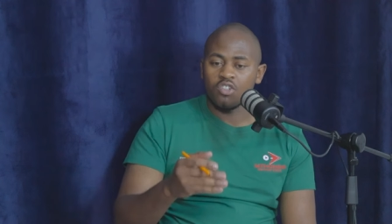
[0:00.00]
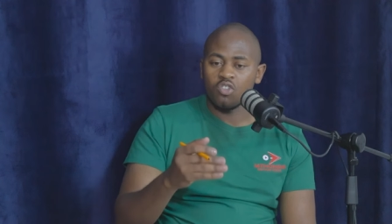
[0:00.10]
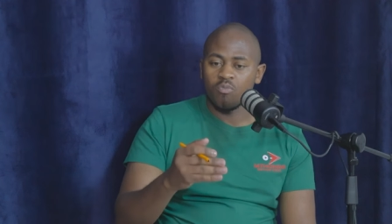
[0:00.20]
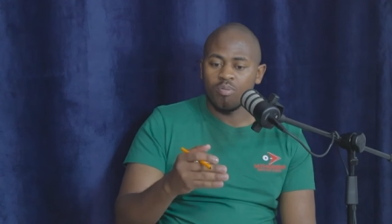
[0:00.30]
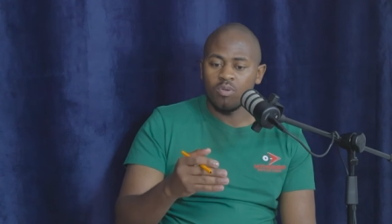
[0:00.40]

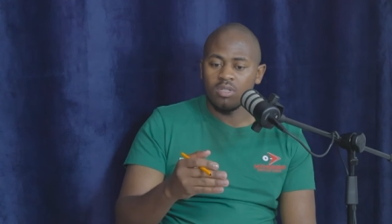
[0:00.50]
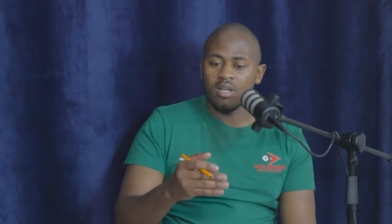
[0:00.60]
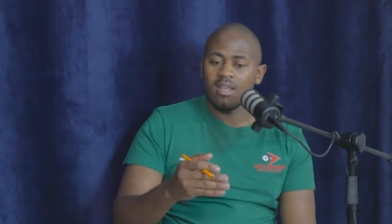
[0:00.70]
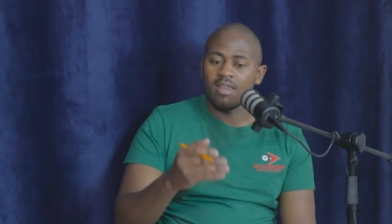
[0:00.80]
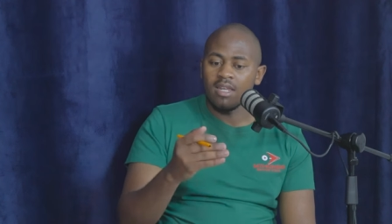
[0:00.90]
to put
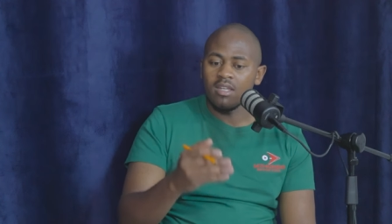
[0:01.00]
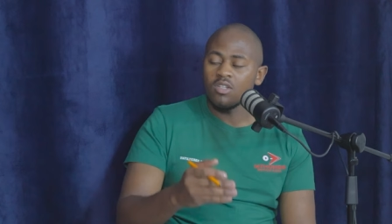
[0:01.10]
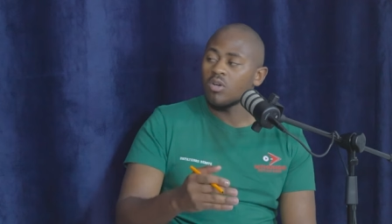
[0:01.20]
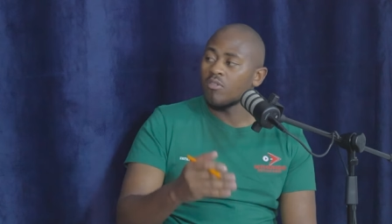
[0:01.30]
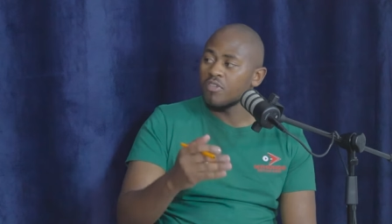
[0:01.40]
the needs
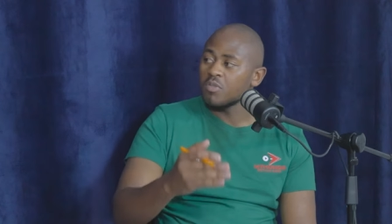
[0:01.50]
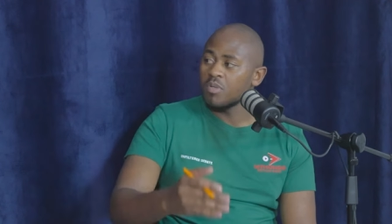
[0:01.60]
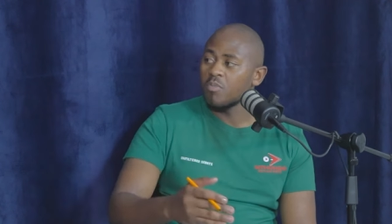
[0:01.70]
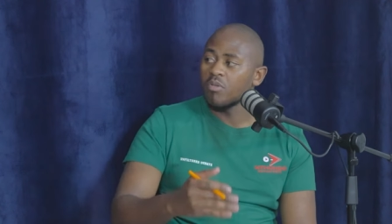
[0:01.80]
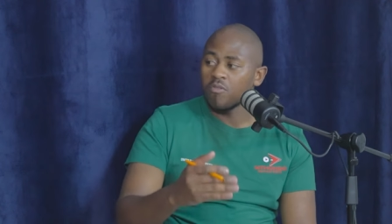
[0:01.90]
of his
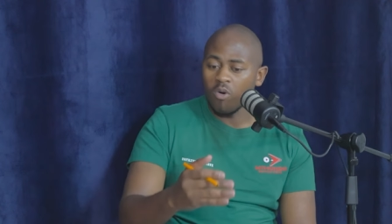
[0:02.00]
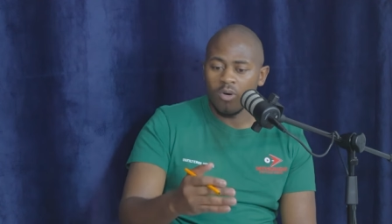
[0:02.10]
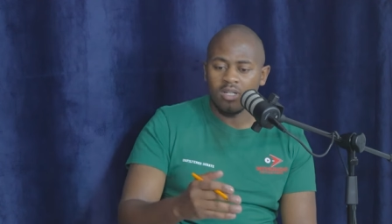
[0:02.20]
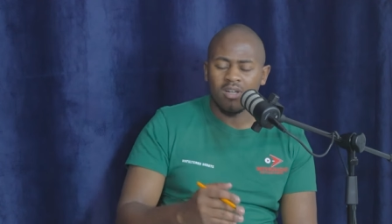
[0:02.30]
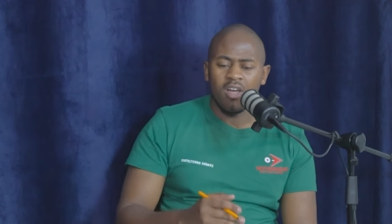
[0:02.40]
people forward,